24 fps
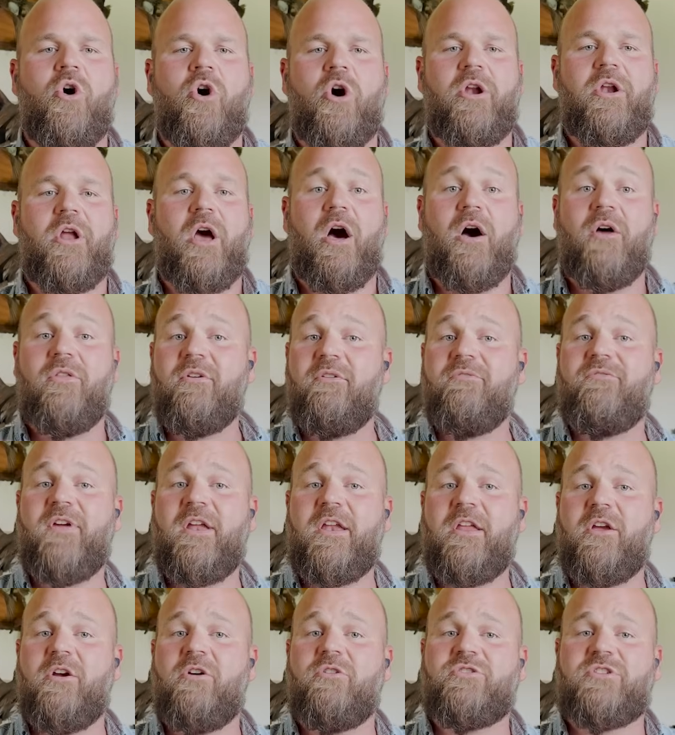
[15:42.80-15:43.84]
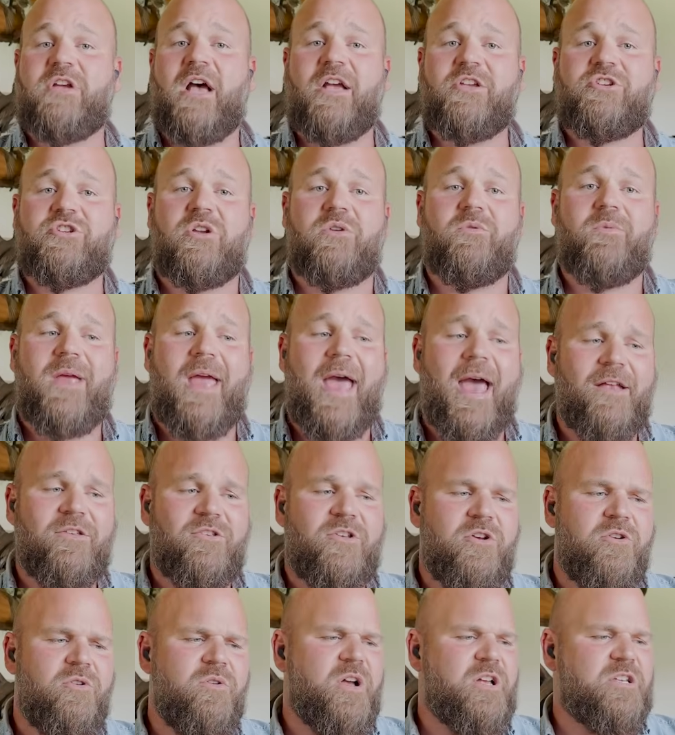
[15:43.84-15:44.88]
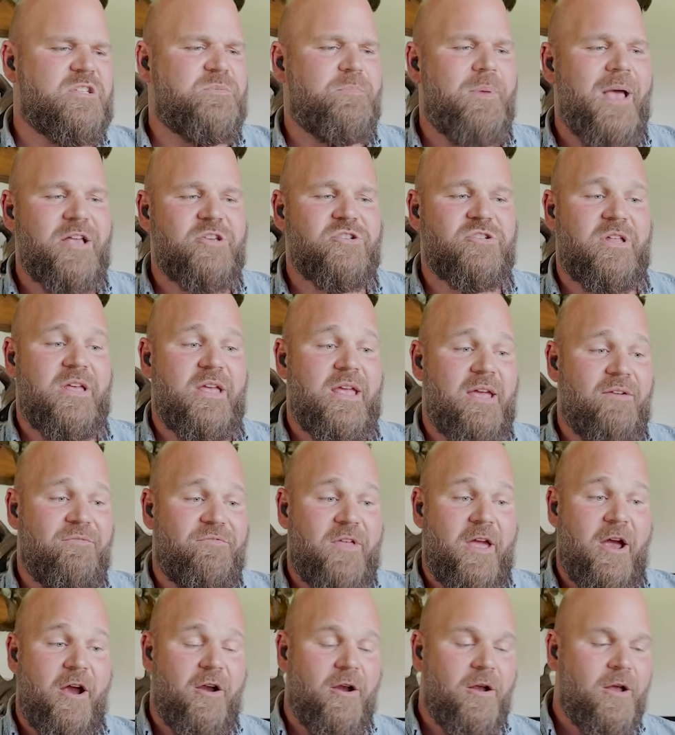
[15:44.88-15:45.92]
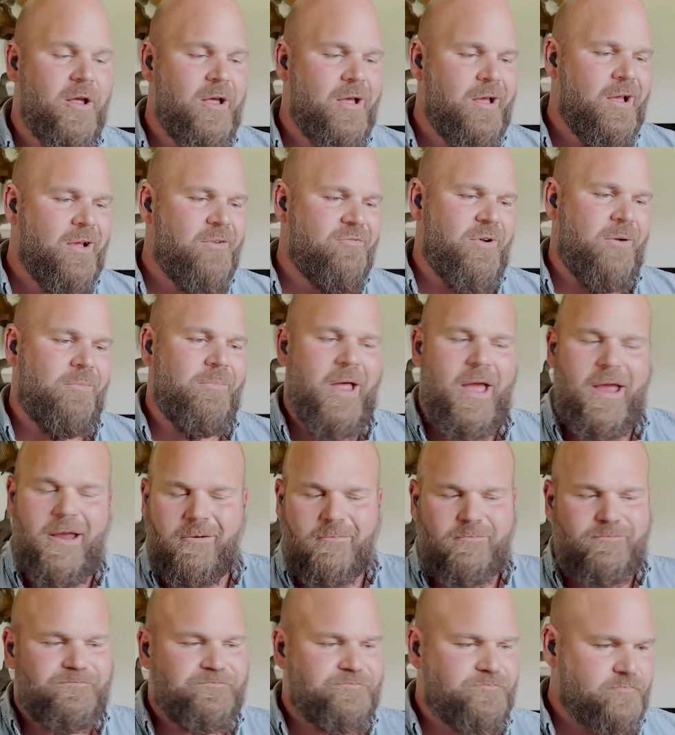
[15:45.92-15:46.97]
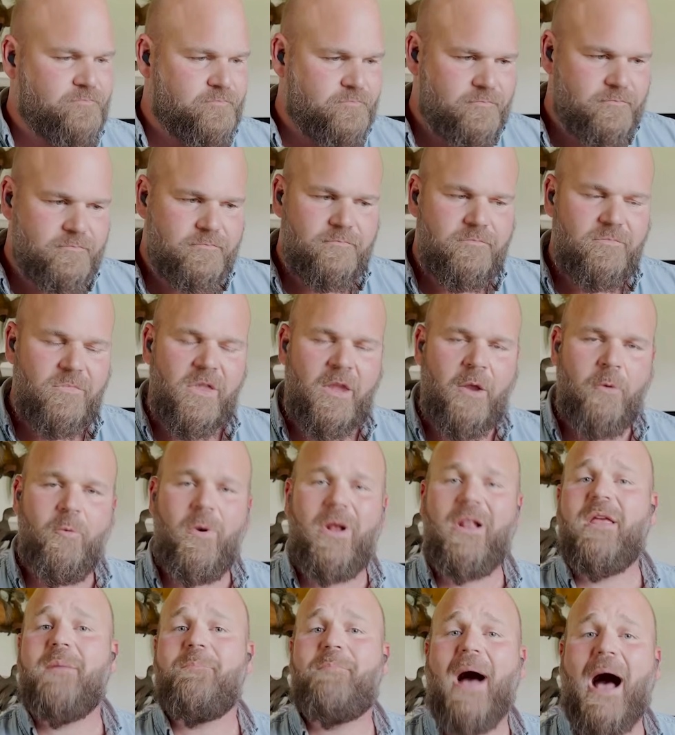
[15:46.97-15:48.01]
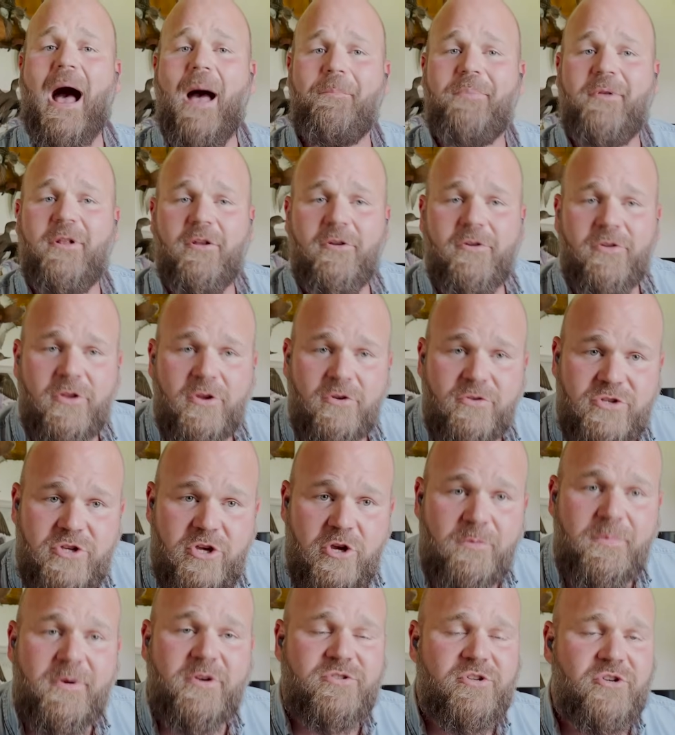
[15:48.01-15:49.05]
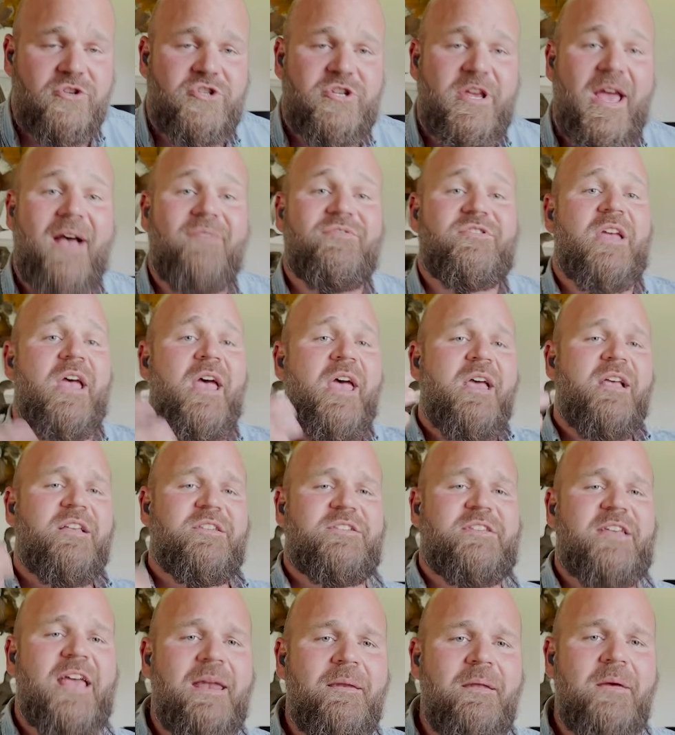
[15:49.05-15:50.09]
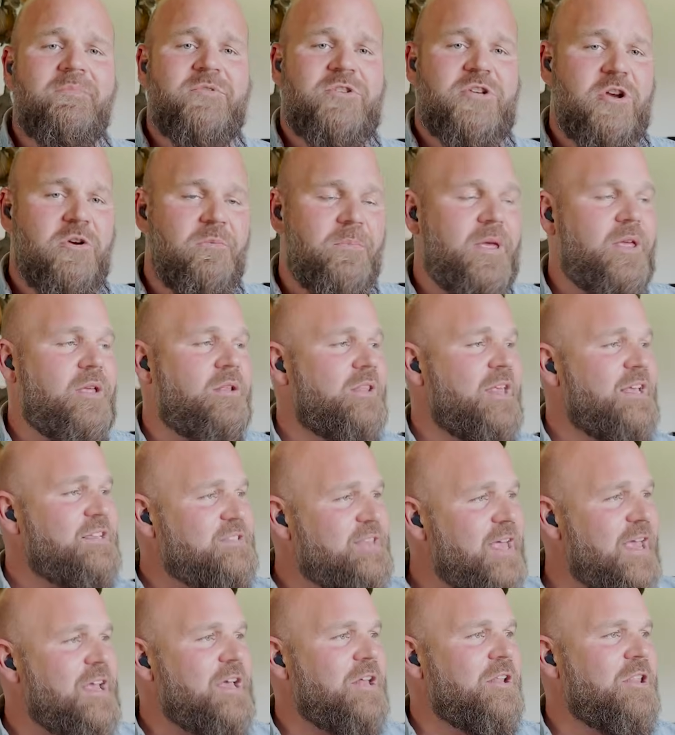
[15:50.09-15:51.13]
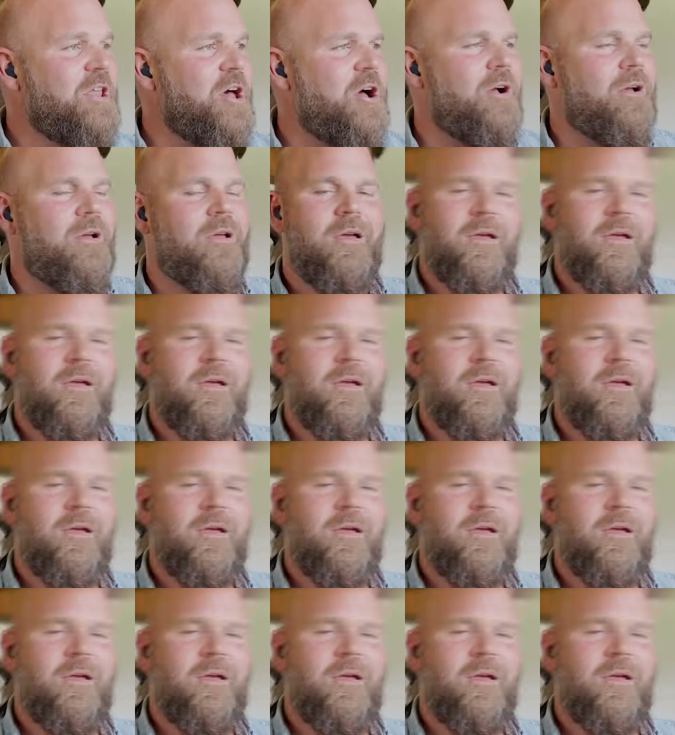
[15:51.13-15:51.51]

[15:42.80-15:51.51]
on other videos I should react to, especially if they're from like really popular YouTubers or chefs, send them to me. Let's take a look.